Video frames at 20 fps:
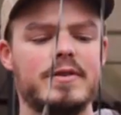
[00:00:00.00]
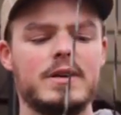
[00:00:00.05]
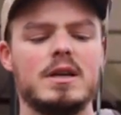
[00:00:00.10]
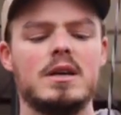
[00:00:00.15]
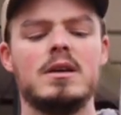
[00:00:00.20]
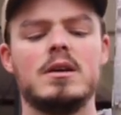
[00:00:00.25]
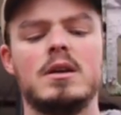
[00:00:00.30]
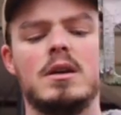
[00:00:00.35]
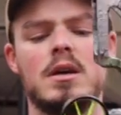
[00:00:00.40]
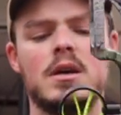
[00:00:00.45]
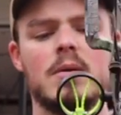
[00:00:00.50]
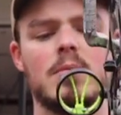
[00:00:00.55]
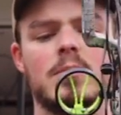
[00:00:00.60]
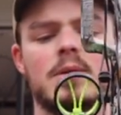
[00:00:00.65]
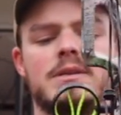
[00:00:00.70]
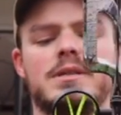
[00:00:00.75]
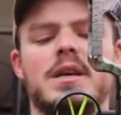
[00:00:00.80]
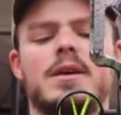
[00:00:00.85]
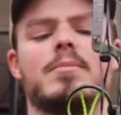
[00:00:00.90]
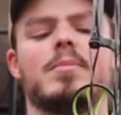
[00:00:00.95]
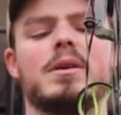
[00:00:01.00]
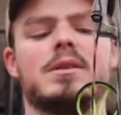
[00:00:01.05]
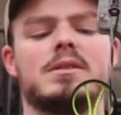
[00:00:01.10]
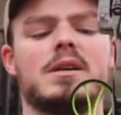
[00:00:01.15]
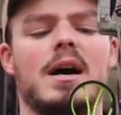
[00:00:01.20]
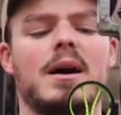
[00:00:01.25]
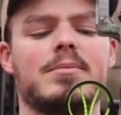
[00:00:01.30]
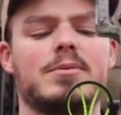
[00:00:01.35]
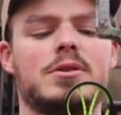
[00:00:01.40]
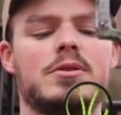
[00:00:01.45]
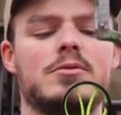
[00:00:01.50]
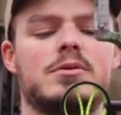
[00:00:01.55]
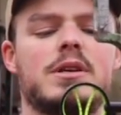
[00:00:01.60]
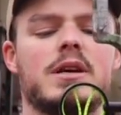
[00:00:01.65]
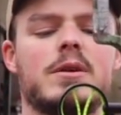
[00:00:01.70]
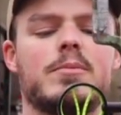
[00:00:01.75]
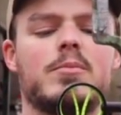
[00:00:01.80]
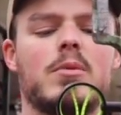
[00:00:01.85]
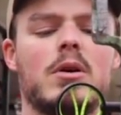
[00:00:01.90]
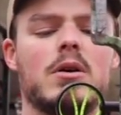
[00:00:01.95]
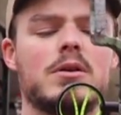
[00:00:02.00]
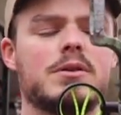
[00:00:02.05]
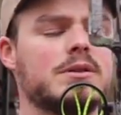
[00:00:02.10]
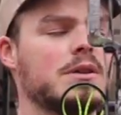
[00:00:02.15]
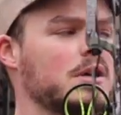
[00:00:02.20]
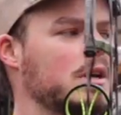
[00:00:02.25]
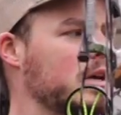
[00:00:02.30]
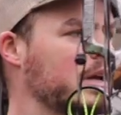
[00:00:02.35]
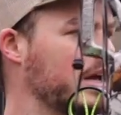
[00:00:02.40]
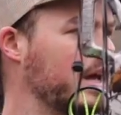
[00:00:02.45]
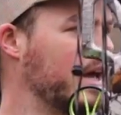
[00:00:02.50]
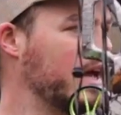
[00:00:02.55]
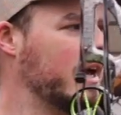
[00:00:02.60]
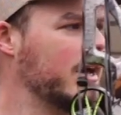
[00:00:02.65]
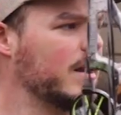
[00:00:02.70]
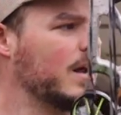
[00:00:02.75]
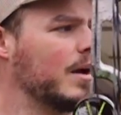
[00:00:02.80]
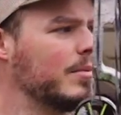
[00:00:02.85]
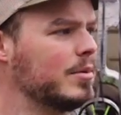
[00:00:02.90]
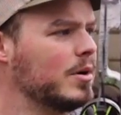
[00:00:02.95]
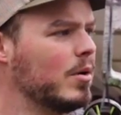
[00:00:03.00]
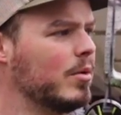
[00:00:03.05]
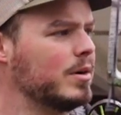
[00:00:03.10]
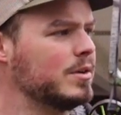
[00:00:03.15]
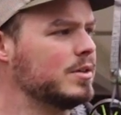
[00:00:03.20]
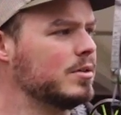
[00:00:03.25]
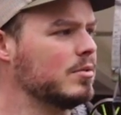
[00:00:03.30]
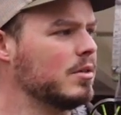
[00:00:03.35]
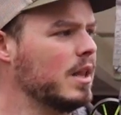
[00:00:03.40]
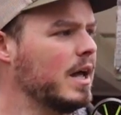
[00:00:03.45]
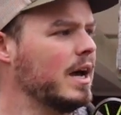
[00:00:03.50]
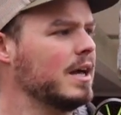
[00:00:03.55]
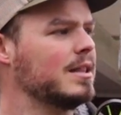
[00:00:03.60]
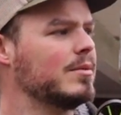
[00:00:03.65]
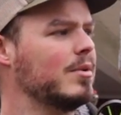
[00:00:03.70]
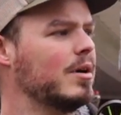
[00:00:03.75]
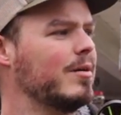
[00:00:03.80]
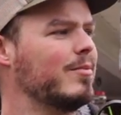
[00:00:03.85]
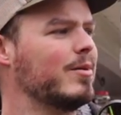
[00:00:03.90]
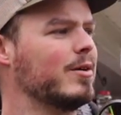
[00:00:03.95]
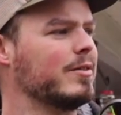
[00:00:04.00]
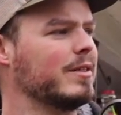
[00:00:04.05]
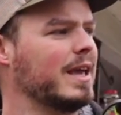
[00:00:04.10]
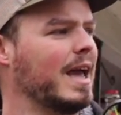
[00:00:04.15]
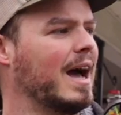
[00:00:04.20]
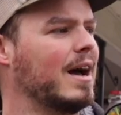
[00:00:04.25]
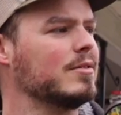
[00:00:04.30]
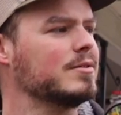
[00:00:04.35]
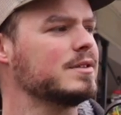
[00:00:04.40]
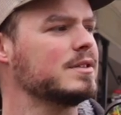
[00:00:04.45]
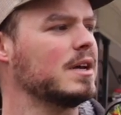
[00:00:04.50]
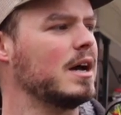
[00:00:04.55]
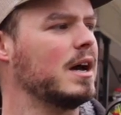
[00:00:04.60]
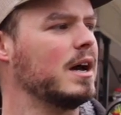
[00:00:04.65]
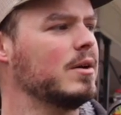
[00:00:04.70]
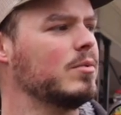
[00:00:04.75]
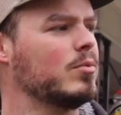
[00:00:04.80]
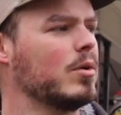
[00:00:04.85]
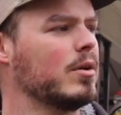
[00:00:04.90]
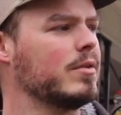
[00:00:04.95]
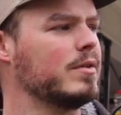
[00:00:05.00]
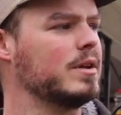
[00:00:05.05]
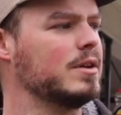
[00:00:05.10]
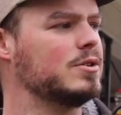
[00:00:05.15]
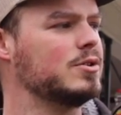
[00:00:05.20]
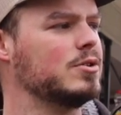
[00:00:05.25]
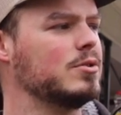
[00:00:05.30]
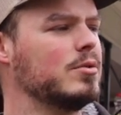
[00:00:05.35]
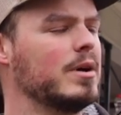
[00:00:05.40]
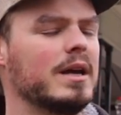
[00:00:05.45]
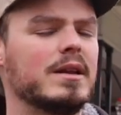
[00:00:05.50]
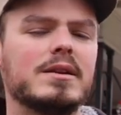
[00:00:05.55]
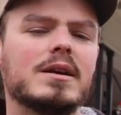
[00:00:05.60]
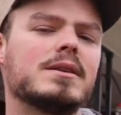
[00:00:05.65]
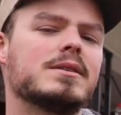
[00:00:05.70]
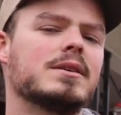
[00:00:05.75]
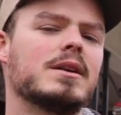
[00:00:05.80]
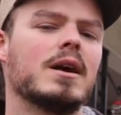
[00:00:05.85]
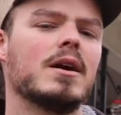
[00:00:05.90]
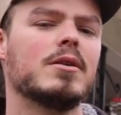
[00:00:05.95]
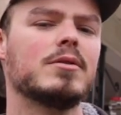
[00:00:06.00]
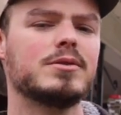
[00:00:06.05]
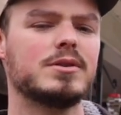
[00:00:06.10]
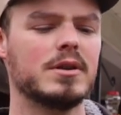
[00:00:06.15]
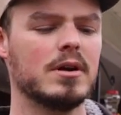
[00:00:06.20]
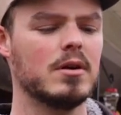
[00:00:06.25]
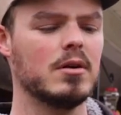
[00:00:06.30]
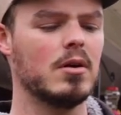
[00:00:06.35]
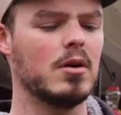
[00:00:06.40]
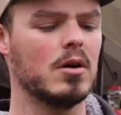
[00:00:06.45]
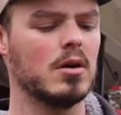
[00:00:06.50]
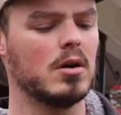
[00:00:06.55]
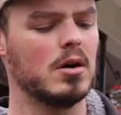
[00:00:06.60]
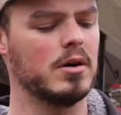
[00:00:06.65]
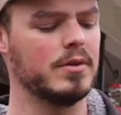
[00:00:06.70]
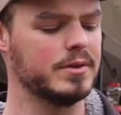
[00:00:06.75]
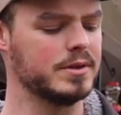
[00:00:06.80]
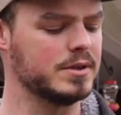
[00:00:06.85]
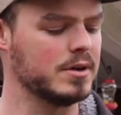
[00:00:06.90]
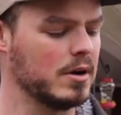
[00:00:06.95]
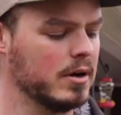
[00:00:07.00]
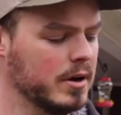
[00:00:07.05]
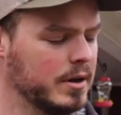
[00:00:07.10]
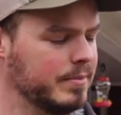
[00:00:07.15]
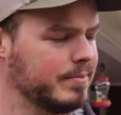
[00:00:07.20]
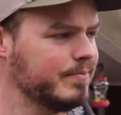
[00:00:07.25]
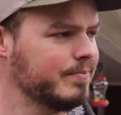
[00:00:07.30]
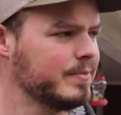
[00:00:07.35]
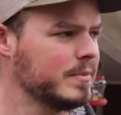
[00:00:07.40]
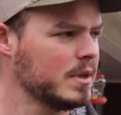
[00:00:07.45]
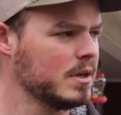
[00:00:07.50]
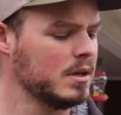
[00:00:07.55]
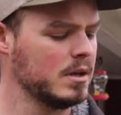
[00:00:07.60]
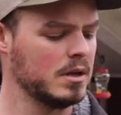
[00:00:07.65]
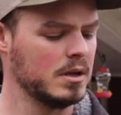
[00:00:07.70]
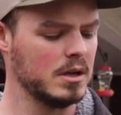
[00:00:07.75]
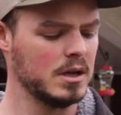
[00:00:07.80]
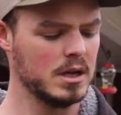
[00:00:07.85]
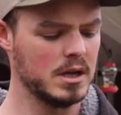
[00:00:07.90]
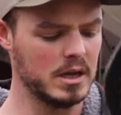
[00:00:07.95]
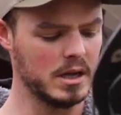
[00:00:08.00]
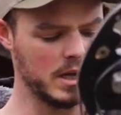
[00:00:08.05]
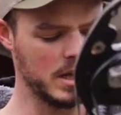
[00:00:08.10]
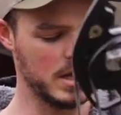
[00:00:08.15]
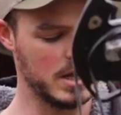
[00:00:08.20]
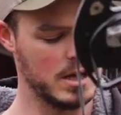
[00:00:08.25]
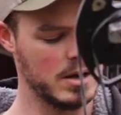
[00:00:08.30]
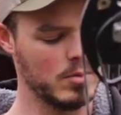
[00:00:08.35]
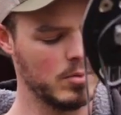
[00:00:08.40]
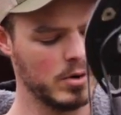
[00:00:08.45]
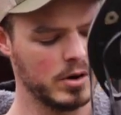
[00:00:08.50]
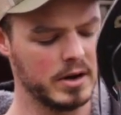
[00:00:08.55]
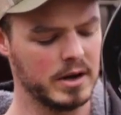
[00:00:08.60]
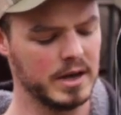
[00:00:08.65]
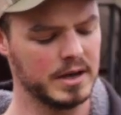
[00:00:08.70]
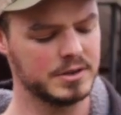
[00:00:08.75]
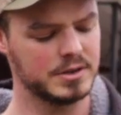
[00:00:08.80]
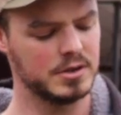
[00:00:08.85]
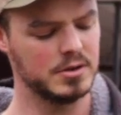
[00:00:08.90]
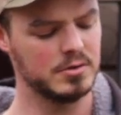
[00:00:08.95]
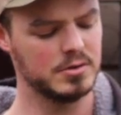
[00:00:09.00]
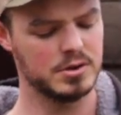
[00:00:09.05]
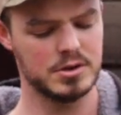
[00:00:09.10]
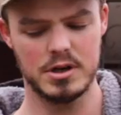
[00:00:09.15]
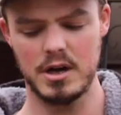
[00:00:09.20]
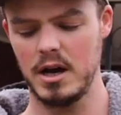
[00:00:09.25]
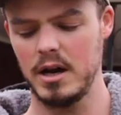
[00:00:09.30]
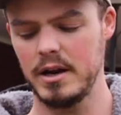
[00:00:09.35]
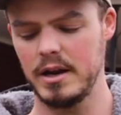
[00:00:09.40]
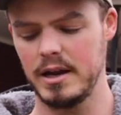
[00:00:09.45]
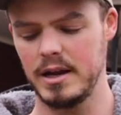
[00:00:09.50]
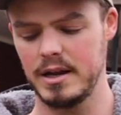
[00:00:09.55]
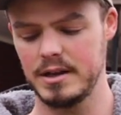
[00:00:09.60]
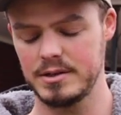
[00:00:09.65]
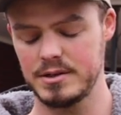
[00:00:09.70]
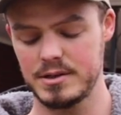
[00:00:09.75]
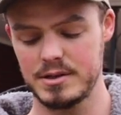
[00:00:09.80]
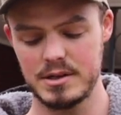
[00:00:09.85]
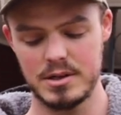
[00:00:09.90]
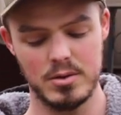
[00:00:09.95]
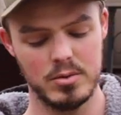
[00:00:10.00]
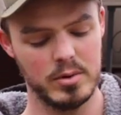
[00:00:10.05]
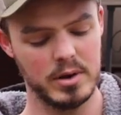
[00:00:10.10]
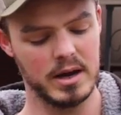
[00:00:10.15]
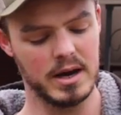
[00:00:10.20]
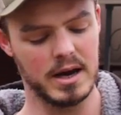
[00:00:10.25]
V. I'm gonna take my top two tick marks, and I'm going to line them up on the outside where the two indented arrows there are on the target. And we're gonna execute a shot and see what we